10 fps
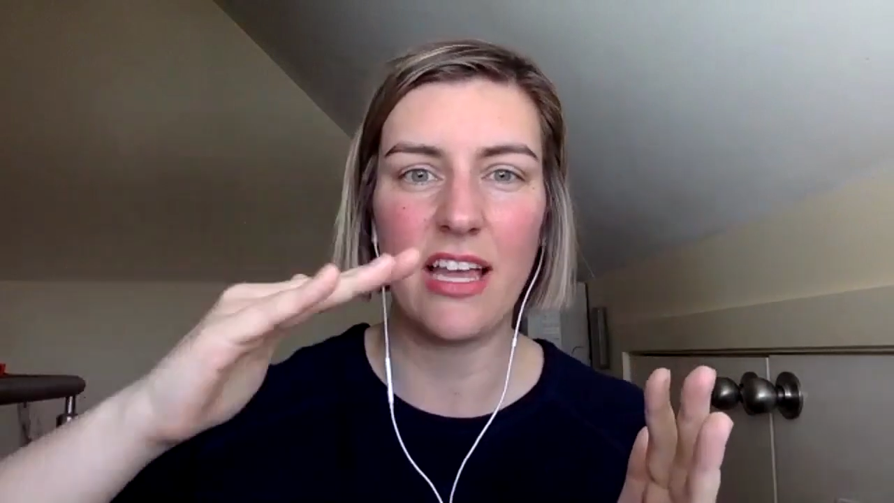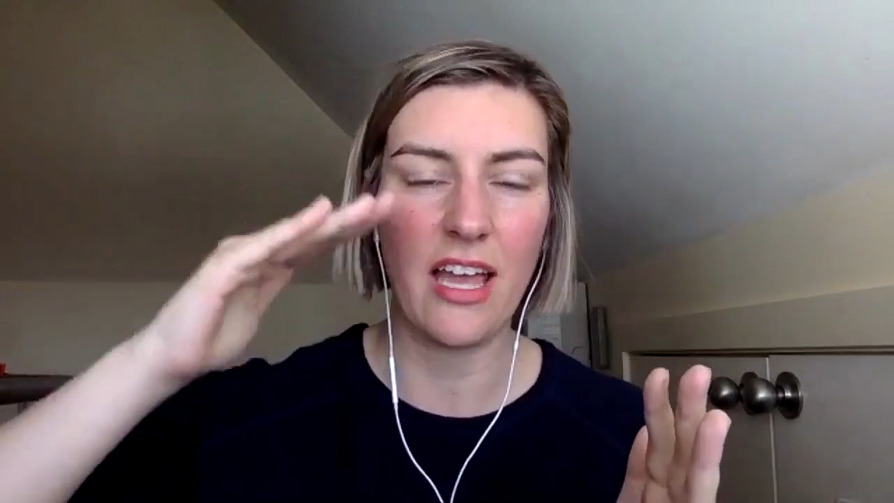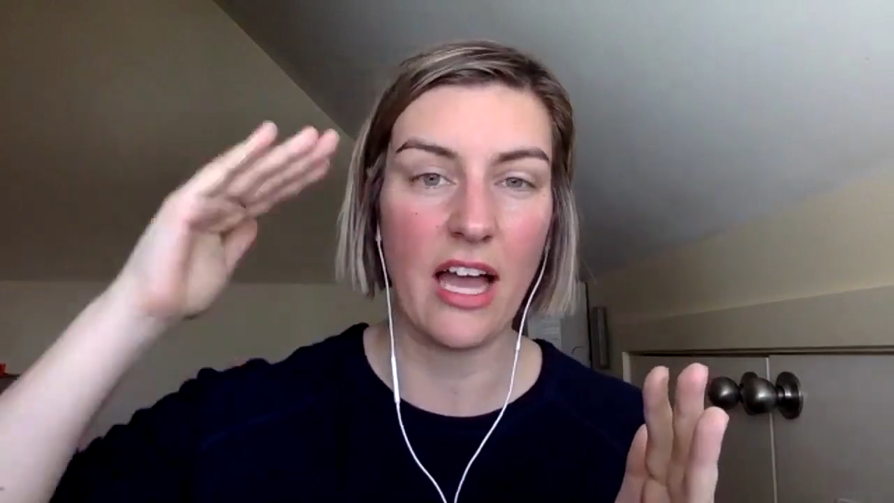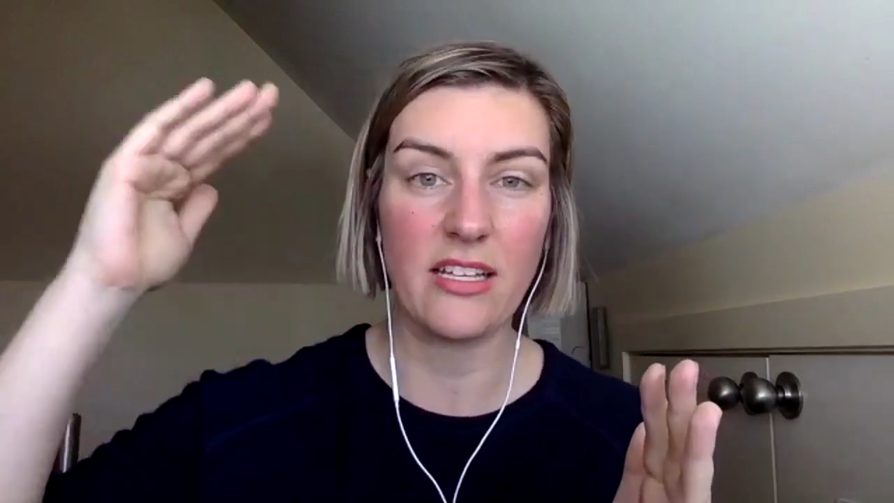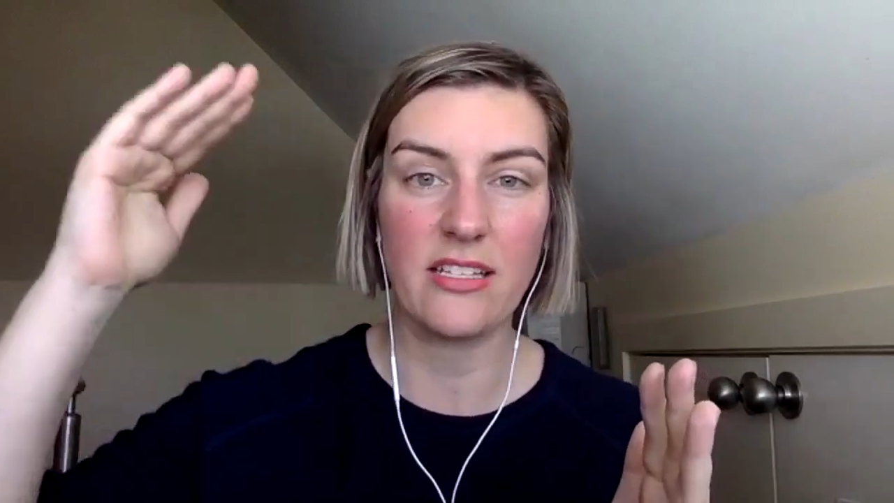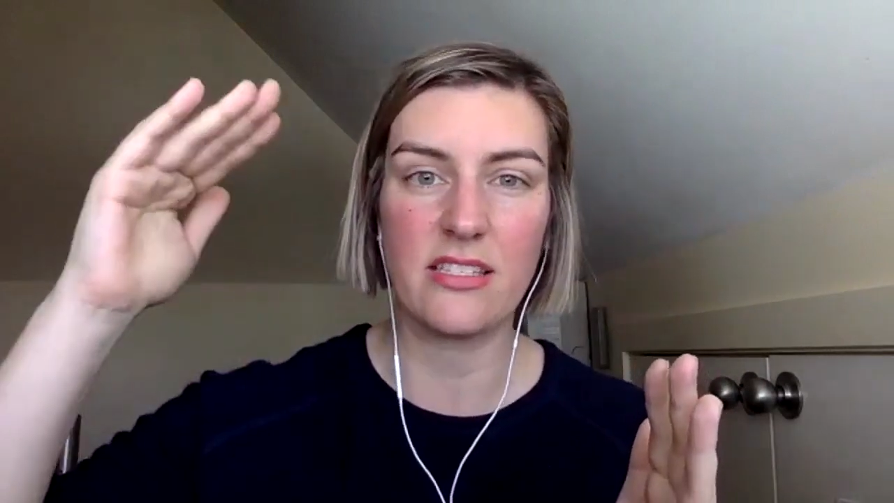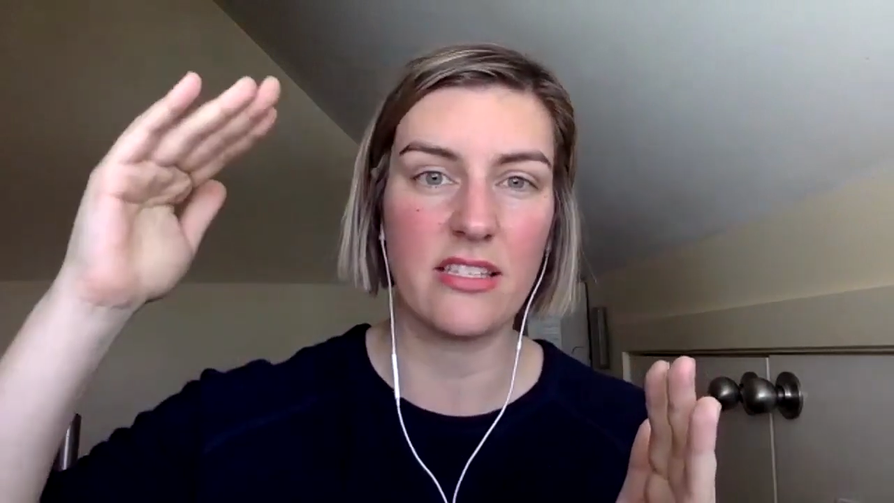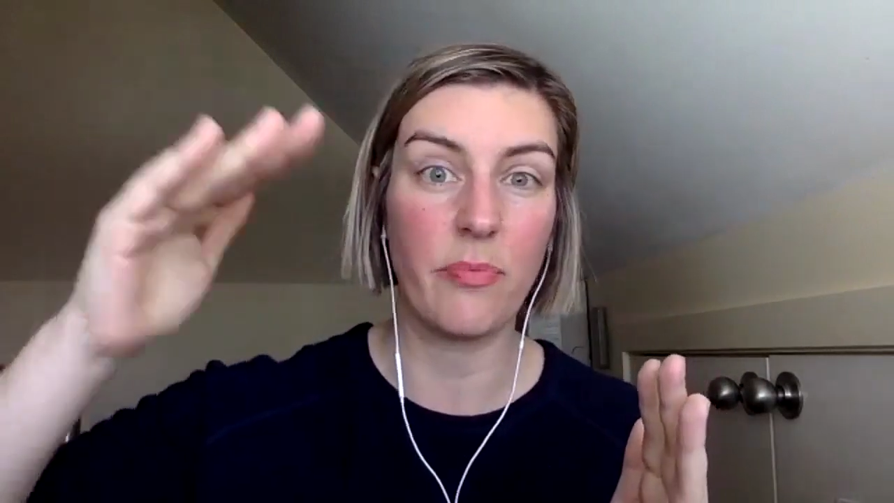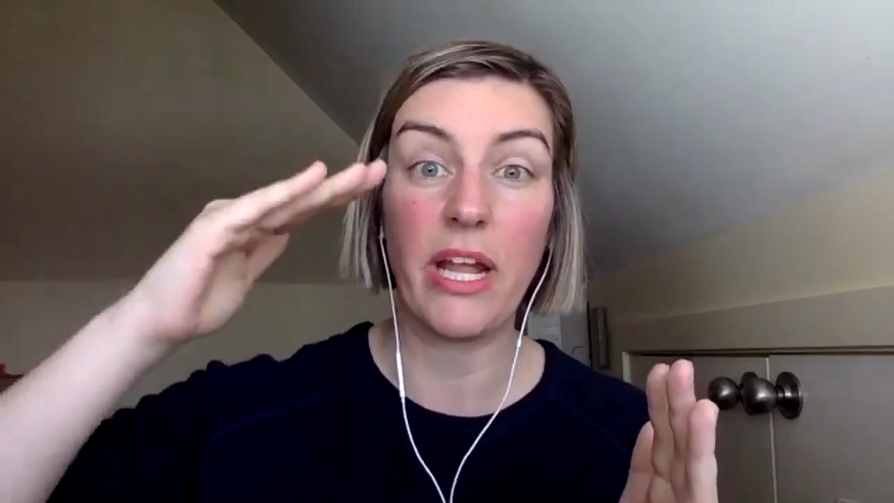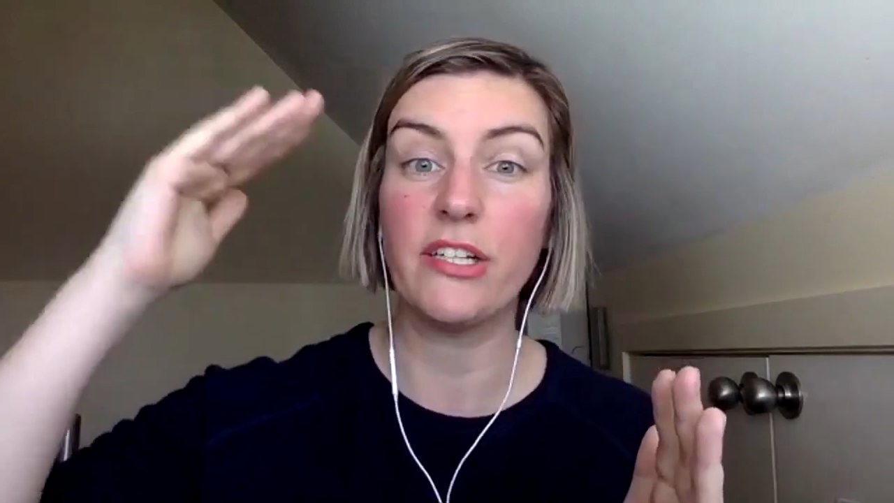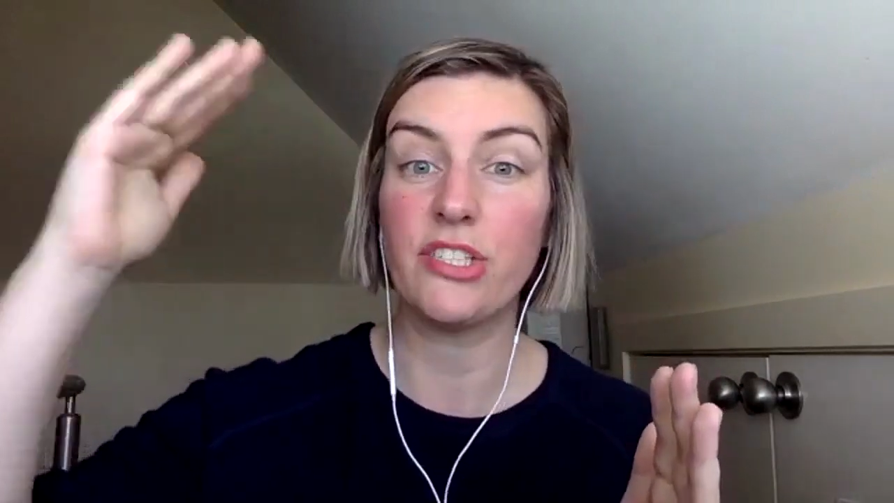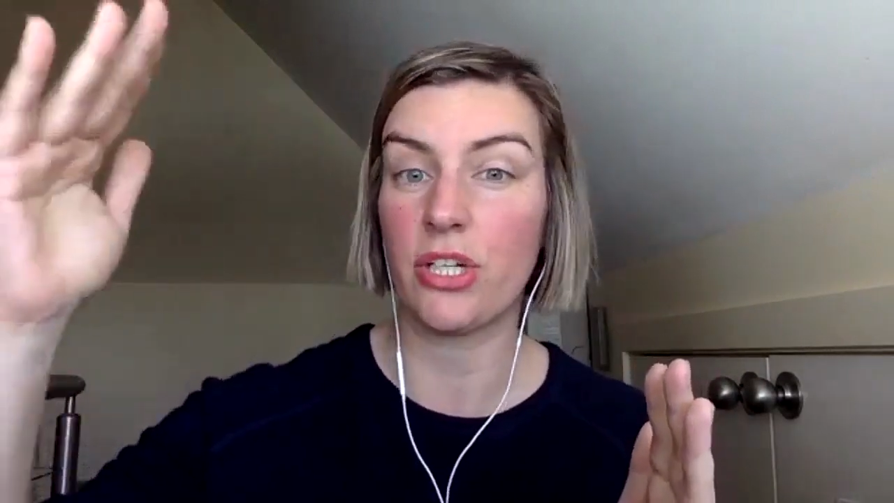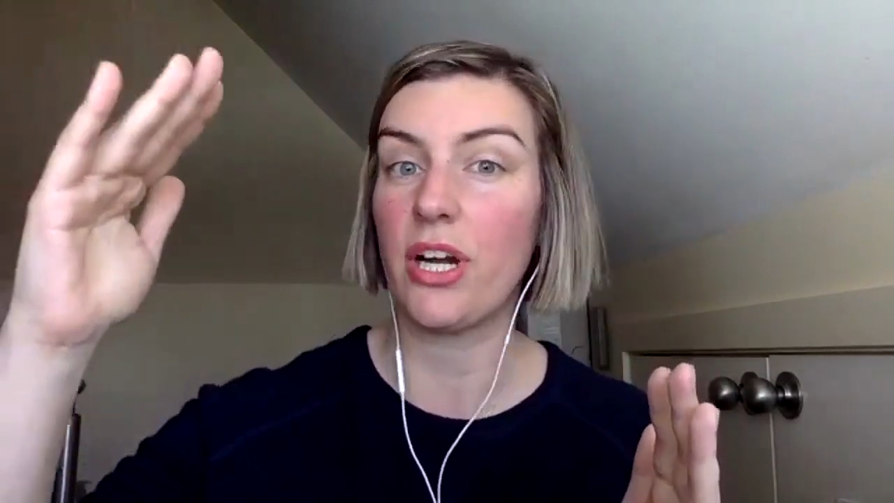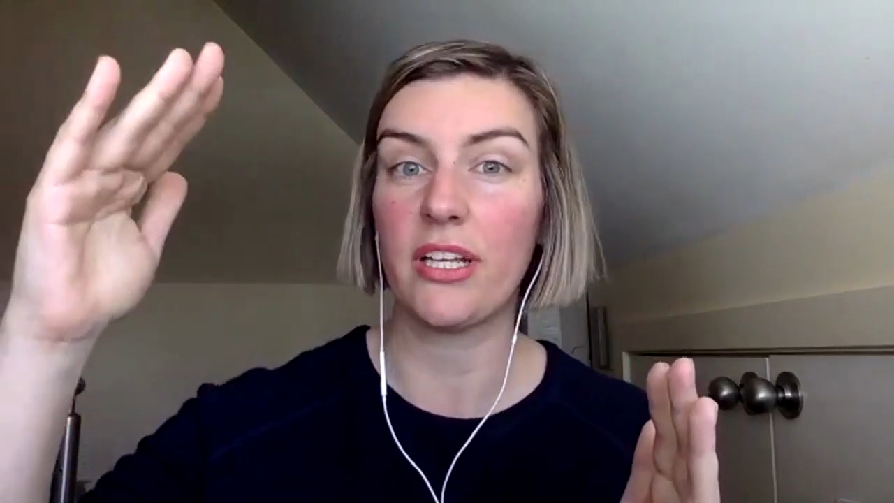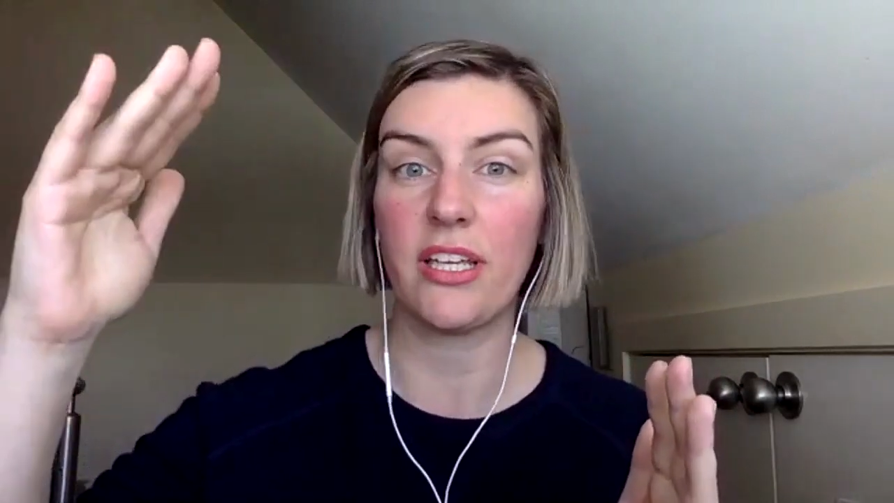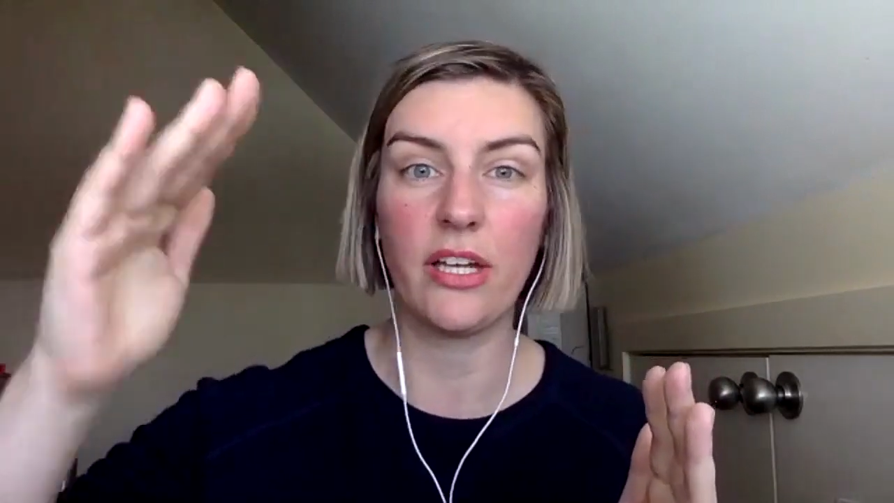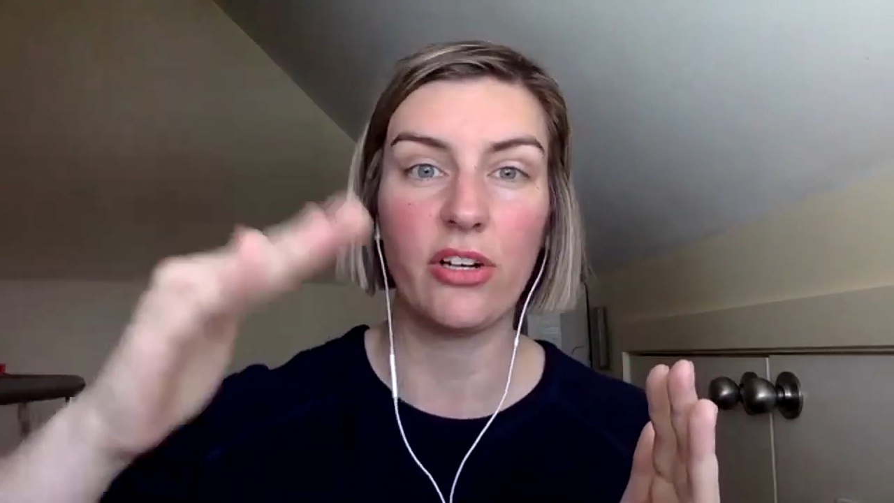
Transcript: as the patriarchy